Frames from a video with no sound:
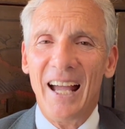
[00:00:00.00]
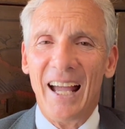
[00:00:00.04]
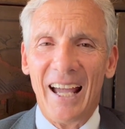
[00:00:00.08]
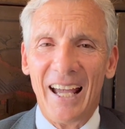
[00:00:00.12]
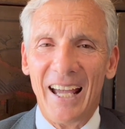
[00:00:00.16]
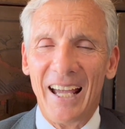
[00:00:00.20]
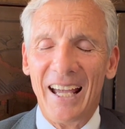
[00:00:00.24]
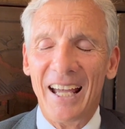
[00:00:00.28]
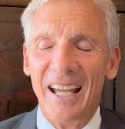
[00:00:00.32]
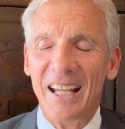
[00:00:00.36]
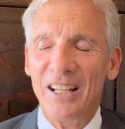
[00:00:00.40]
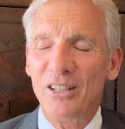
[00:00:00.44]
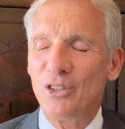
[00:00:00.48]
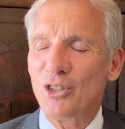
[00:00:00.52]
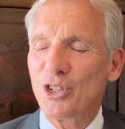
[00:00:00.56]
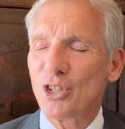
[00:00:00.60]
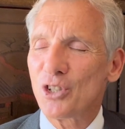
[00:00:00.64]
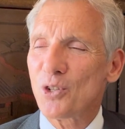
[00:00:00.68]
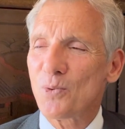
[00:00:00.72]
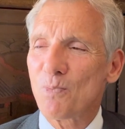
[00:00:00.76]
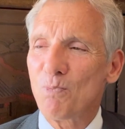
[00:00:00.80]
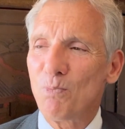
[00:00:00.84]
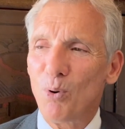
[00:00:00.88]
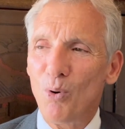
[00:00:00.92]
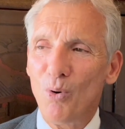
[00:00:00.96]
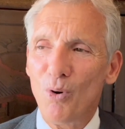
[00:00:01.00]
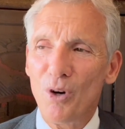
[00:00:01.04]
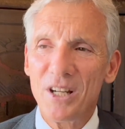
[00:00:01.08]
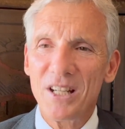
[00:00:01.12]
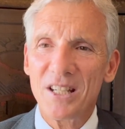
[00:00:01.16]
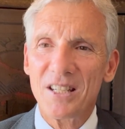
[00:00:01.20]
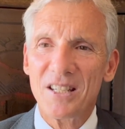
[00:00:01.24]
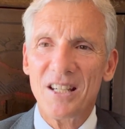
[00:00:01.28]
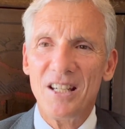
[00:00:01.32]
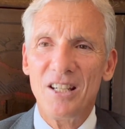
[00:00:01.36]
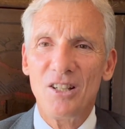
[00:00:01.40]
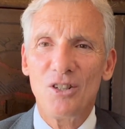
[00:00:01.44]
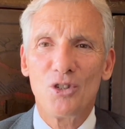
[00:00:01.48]
and just
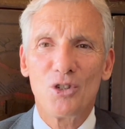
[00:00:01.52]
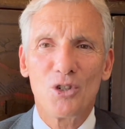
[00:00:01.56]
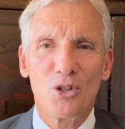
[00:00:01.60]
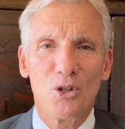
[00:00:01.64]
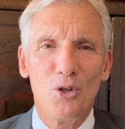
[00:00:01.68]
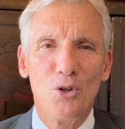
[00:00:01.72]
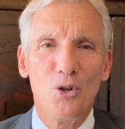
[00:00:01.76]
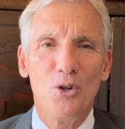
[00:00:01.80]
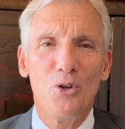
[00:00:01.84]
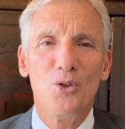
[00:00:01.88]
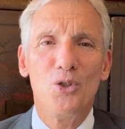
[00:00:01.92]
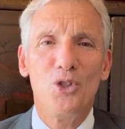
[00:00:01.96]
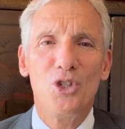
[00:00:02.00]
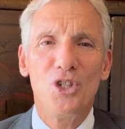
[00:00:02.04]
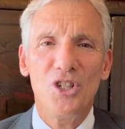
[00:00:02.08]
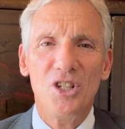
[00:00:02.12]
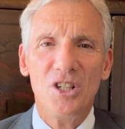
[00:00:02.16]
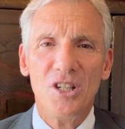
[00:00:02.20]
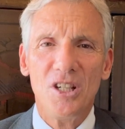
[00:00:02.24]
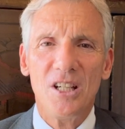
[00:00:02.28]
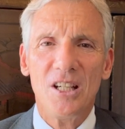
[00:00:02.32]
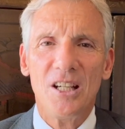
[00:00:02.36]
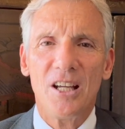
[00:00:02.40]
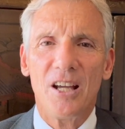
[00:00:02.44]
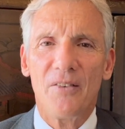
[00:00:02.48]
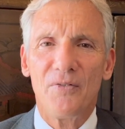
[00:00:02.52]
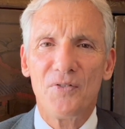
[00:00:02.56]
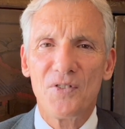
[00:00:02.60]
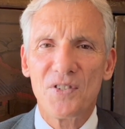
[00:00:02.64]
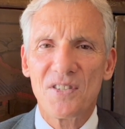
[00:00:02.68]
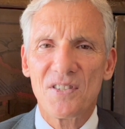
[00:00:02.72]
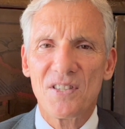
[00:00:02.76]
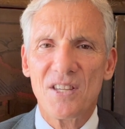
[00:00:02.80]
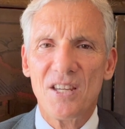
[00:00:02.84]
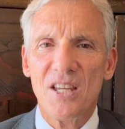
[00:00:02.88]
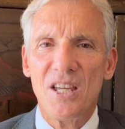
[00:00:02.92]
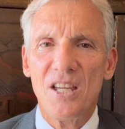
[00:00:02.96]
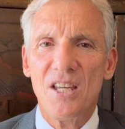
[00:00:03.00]
pointing to
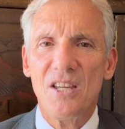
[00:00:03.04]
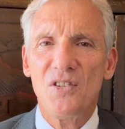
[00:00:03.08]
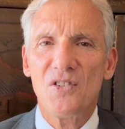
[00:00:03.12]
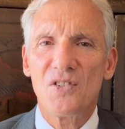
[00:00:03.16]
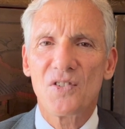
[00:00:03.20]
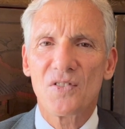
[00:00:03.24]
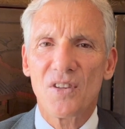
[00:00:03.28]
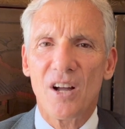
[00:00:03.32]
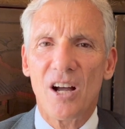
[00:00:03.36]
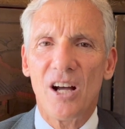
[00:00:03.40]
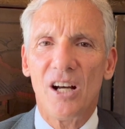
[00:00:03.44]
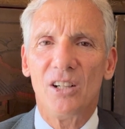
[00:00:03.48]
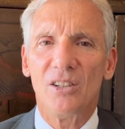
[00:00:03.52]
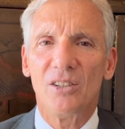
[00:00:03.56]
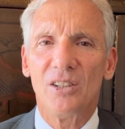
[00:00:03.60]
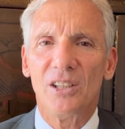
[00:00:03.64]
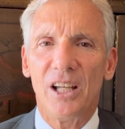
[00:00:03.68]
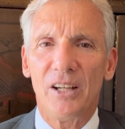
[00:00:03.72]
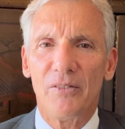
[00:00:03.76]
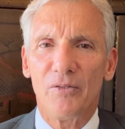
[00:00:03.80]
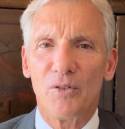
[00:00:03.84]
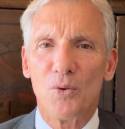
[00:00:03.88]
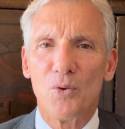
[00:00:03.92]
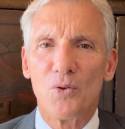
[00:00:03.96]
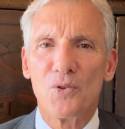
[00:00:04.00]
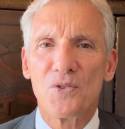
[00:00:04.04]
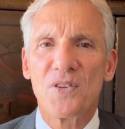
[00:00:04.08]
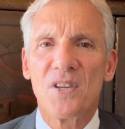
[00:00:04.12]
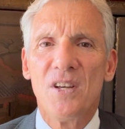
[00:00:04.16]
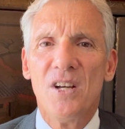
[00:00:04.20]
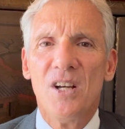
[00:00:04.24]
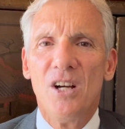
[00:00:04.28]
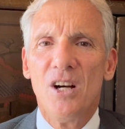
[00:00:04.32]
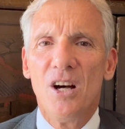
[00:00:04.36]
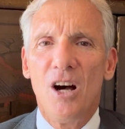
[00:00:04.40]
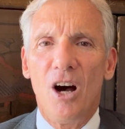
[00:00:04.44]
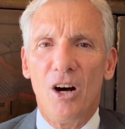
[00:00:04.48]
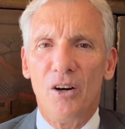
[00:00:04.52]
GFC style levels
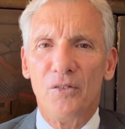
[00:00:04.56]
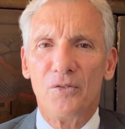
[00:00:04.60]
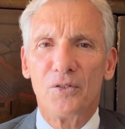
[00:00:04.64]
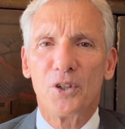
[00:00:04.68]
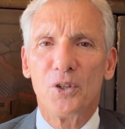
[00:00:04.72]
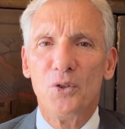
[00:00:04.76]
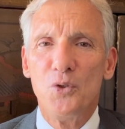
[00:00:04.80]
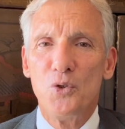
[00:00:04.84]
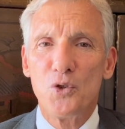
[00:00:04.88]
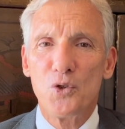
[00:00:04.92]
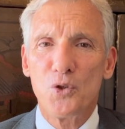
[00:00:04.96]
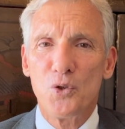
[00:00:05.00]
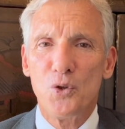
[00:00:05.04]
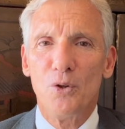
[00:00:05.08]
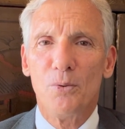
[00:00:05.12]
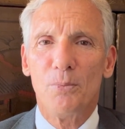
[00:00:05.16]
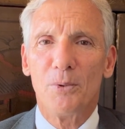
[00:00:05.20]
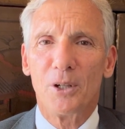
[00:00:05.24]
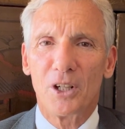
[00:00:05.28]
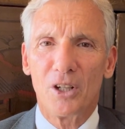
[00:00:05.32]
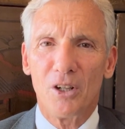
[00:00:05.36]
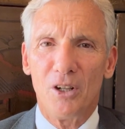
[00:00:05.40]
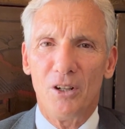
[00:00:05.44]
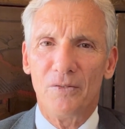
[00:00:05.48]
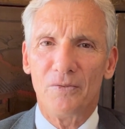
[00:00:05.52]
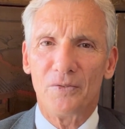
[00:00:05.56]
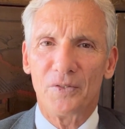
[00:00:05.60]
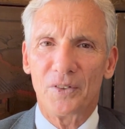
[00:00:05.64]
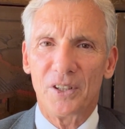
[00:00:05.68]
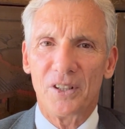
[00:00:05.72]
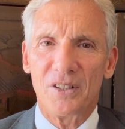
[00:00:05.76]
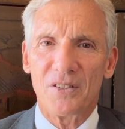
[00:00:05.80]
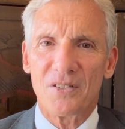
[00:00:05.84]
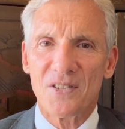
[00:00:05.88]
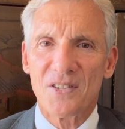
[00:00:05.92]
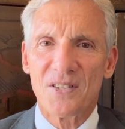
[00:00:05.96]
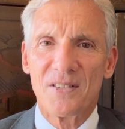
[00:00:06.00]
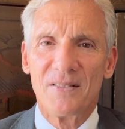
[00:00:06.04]
of consumer
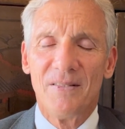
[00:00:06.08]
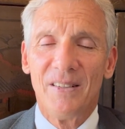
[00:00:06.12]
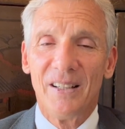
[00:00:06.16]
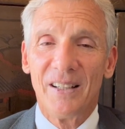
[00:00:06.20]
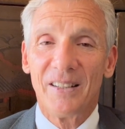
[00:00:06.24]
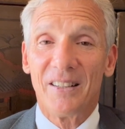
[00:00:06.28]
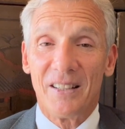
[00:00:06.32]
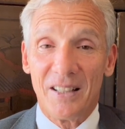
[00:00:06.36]
confidence.